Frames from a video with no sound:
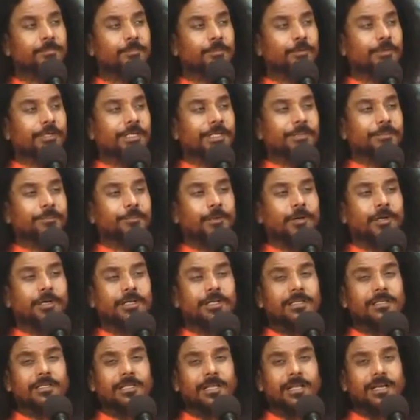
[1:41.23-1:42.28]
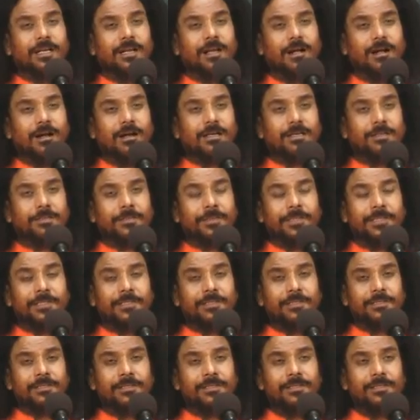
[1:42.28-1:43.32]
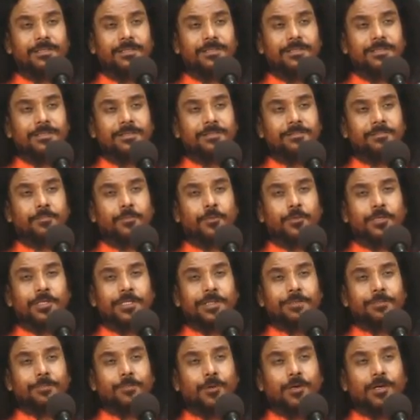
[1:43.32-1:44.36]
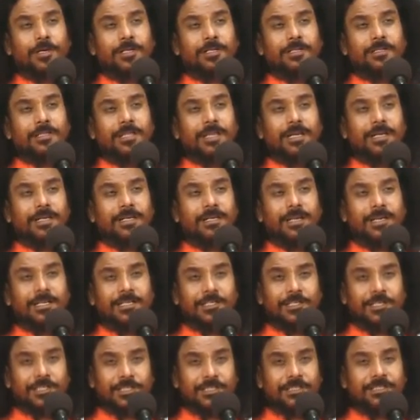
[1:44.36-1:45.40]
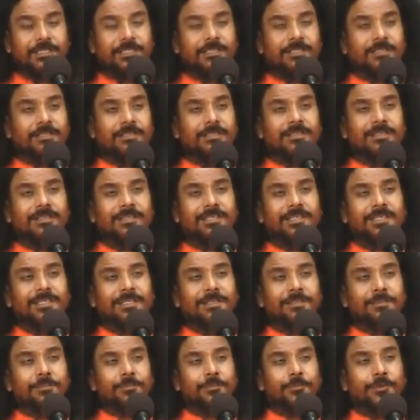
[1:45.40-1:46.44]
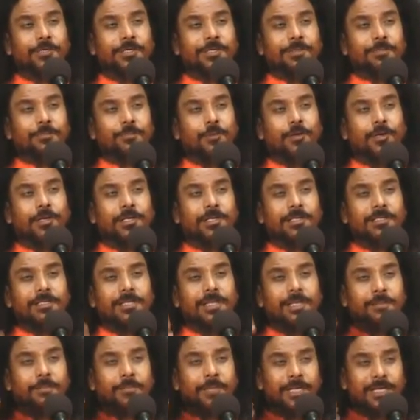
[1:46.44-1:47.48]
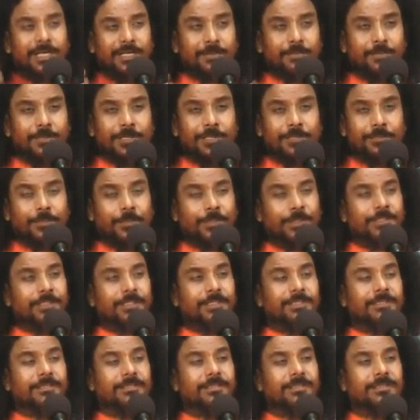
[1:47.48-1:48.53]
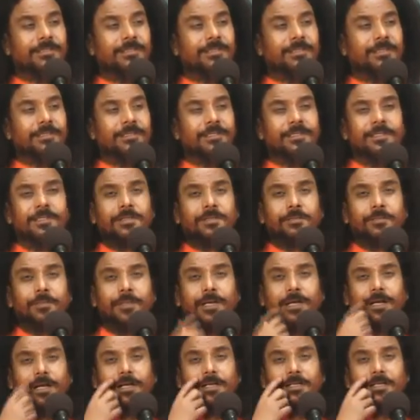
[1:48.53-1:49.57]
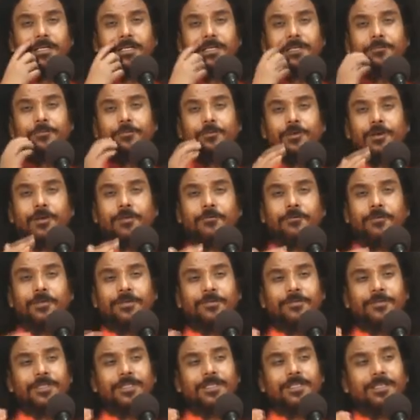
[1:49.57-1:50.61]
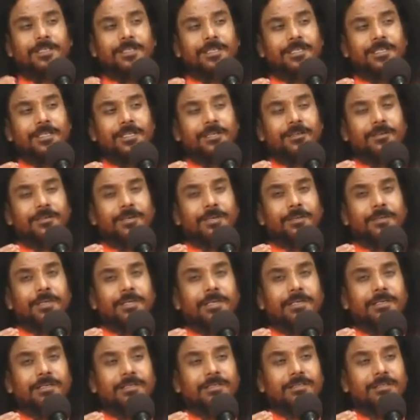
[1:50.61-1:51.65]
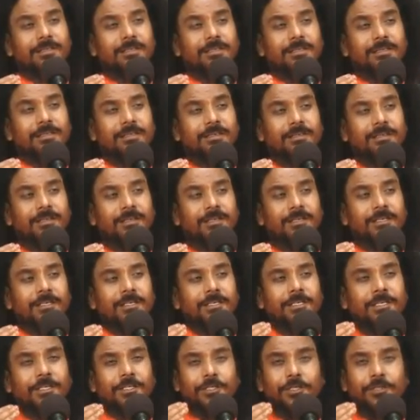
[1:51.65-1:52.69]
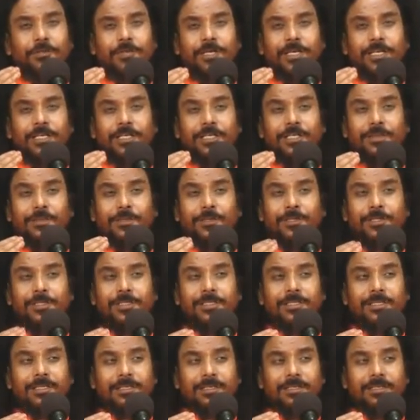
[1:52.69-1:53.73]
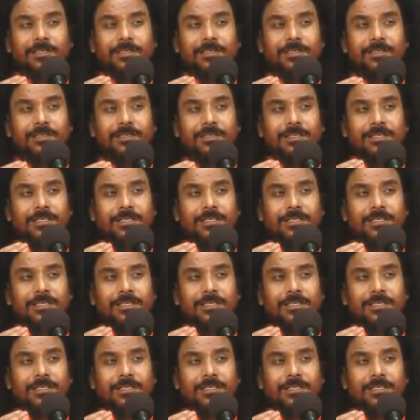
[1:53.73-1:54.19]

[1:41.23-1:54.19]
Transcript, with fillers: more important than heartbeat, more important than digestion, more important than metabolic process. Because if you are one with the Kriya Yoga meditation, you can demonstrate,